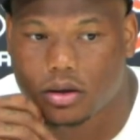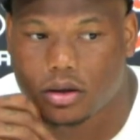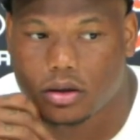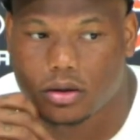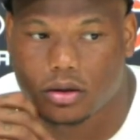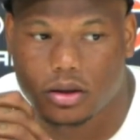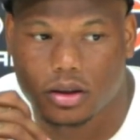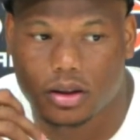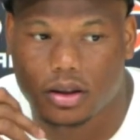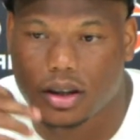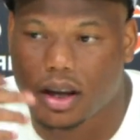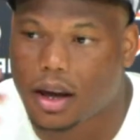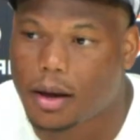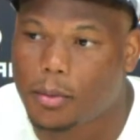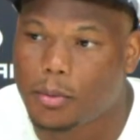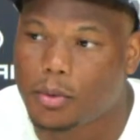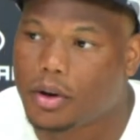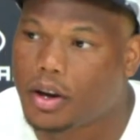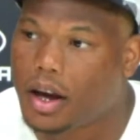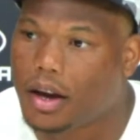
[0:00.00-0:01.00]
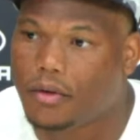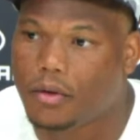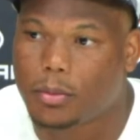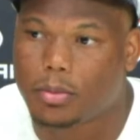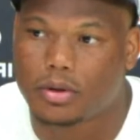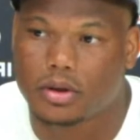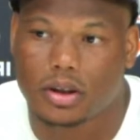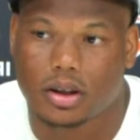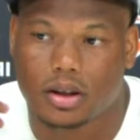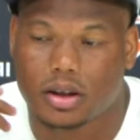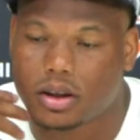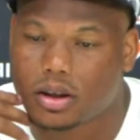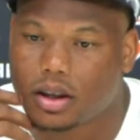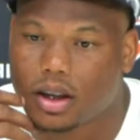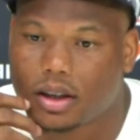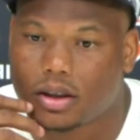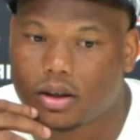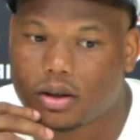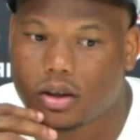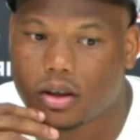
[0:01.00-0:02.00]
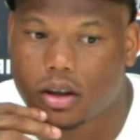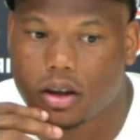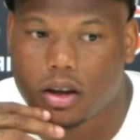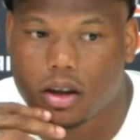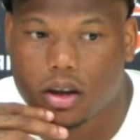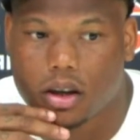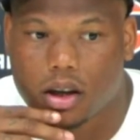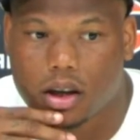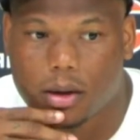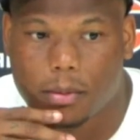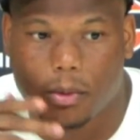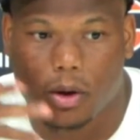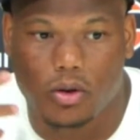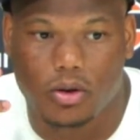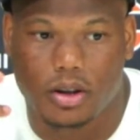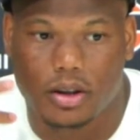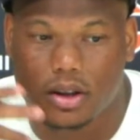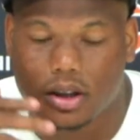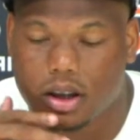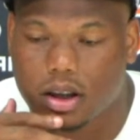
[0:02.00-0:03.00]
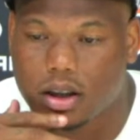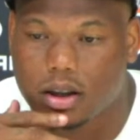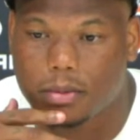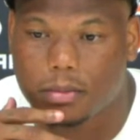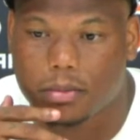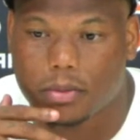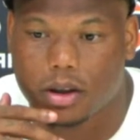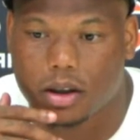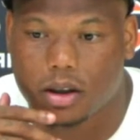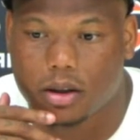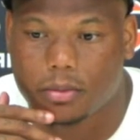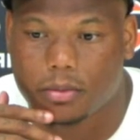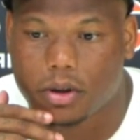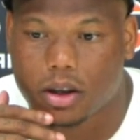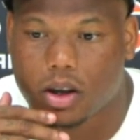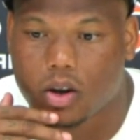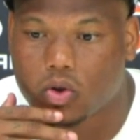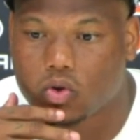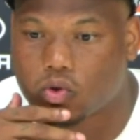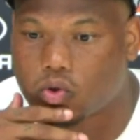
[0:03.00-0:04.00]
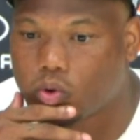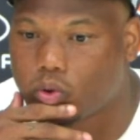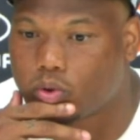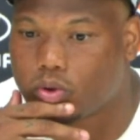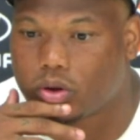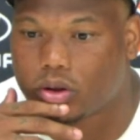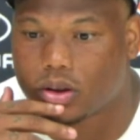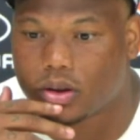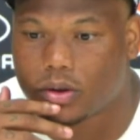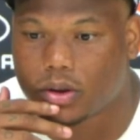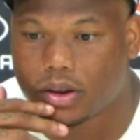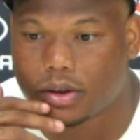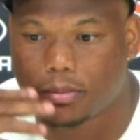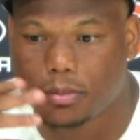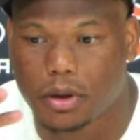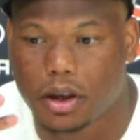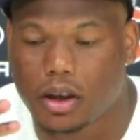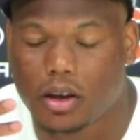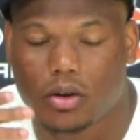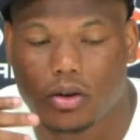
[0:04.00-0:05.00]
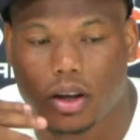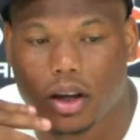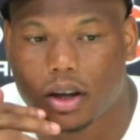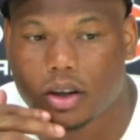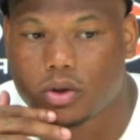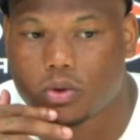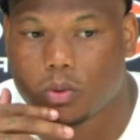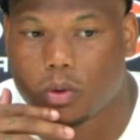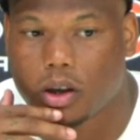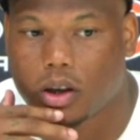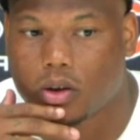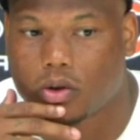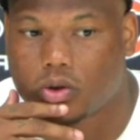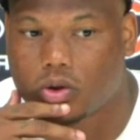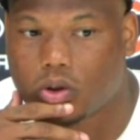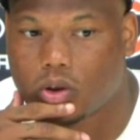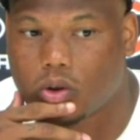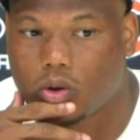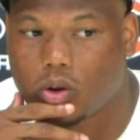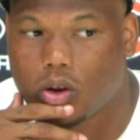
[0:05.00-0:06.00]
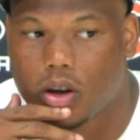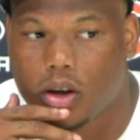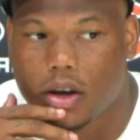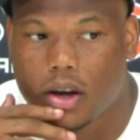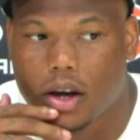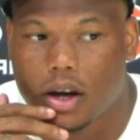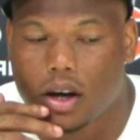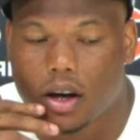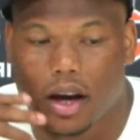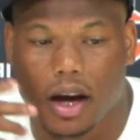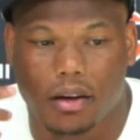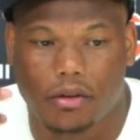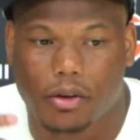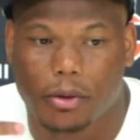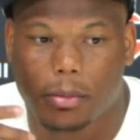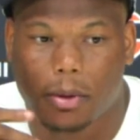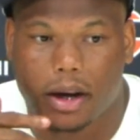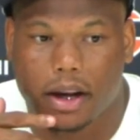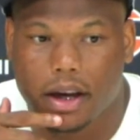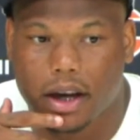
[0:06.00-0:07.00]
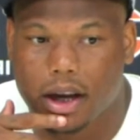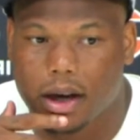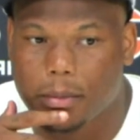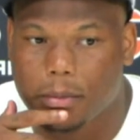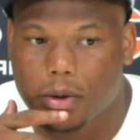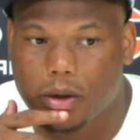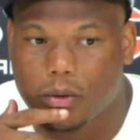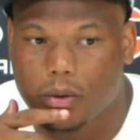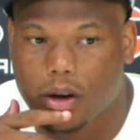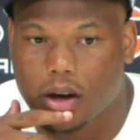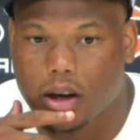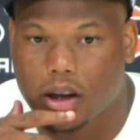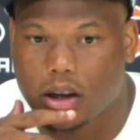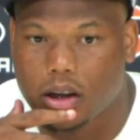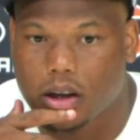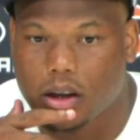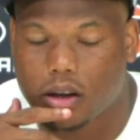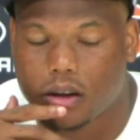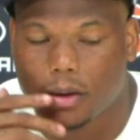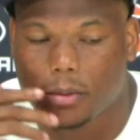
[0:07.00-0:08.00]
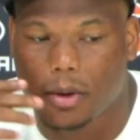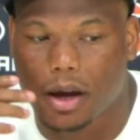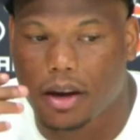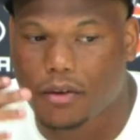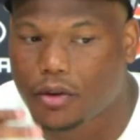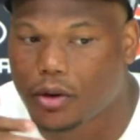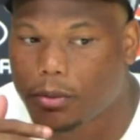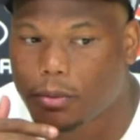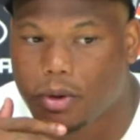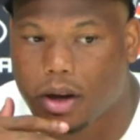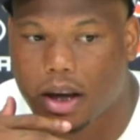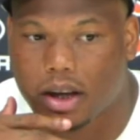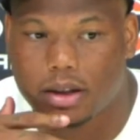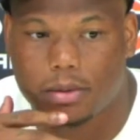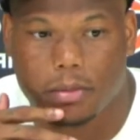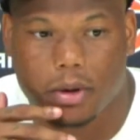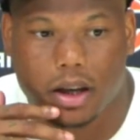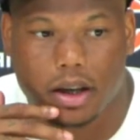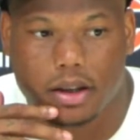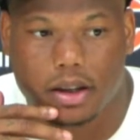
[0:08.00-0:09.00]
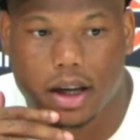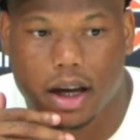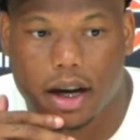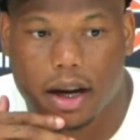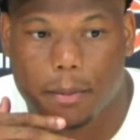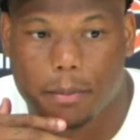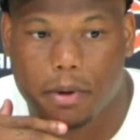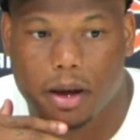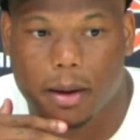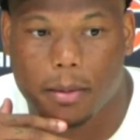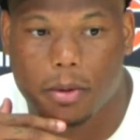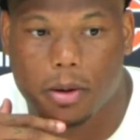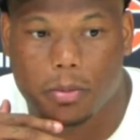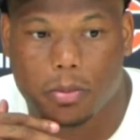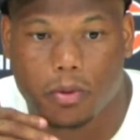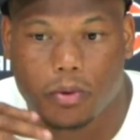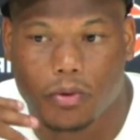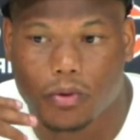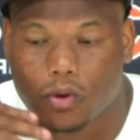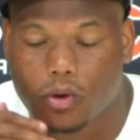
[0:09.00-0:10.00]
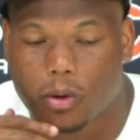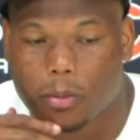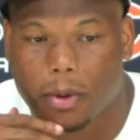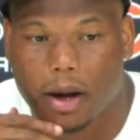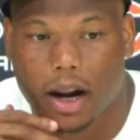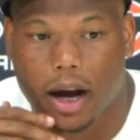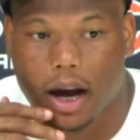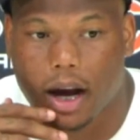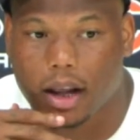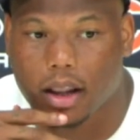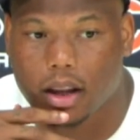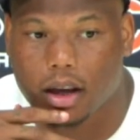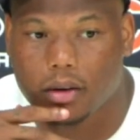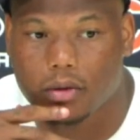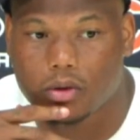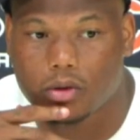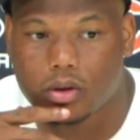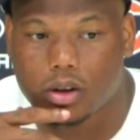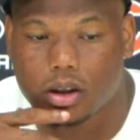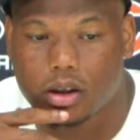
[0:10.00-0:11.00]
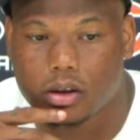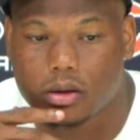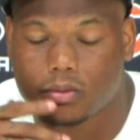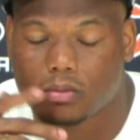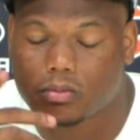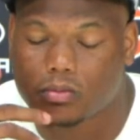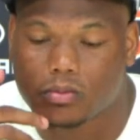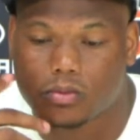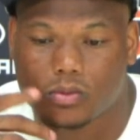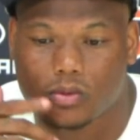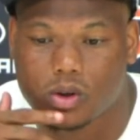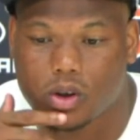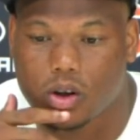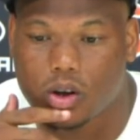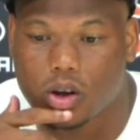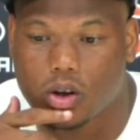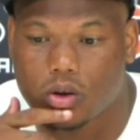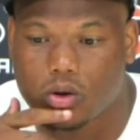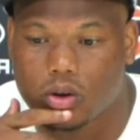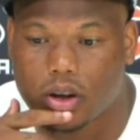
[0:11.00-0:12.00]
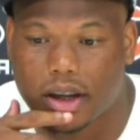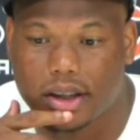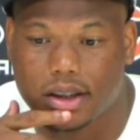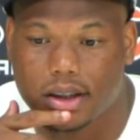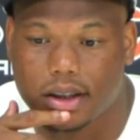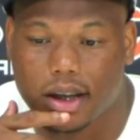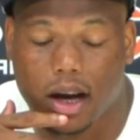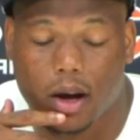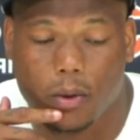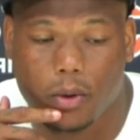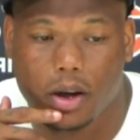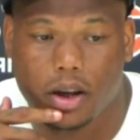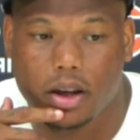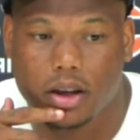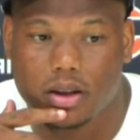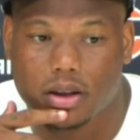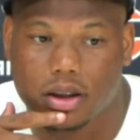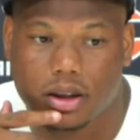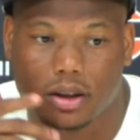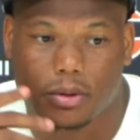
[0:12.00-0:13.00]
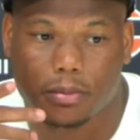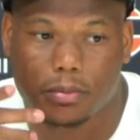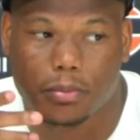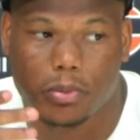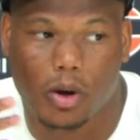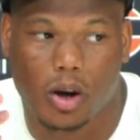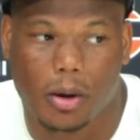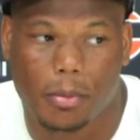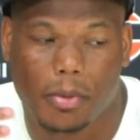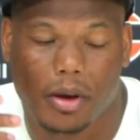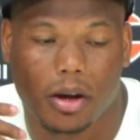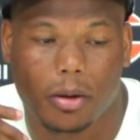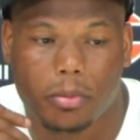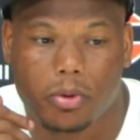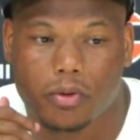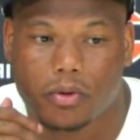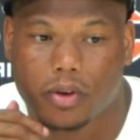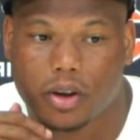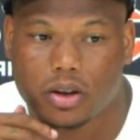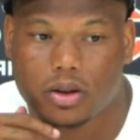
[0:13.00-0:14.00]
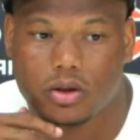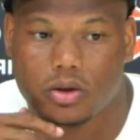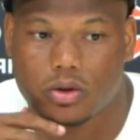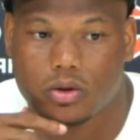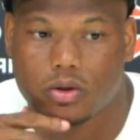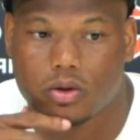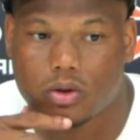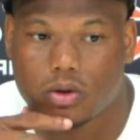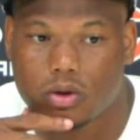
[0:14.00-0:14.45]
And it's the same with every position that's on the team. And Coach Flus is big on that as well. So everybody got to be ready. Every next man has got to be able to perform at a high level. And, you know, that's just how it is. It's part of being a professional.